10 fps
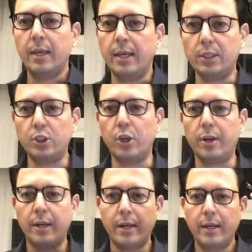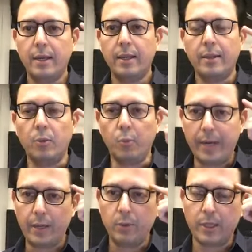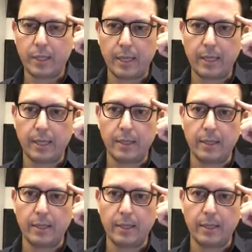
It's your the way you are thinking,